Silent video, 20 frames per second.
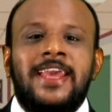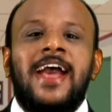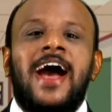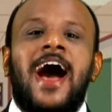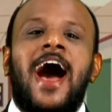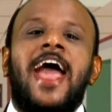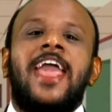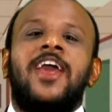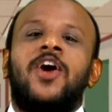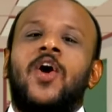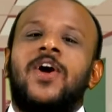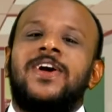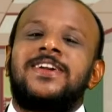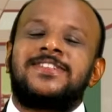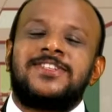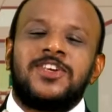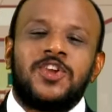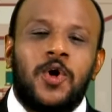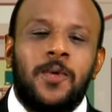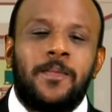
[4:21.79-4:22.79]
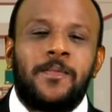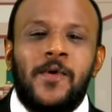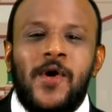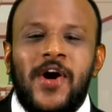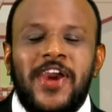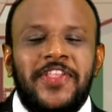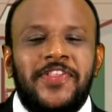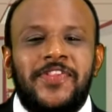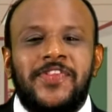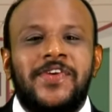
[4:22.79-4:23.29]
I got
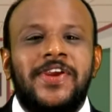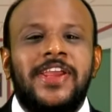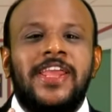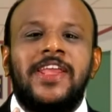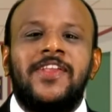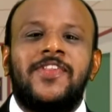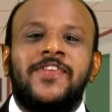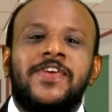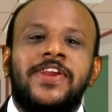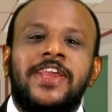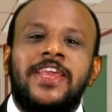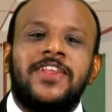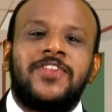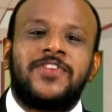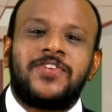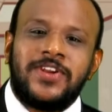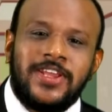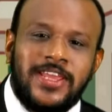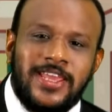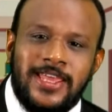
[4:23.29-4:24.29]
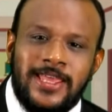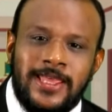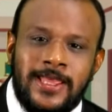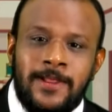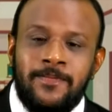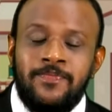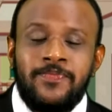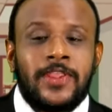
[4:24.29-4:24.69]
0.333.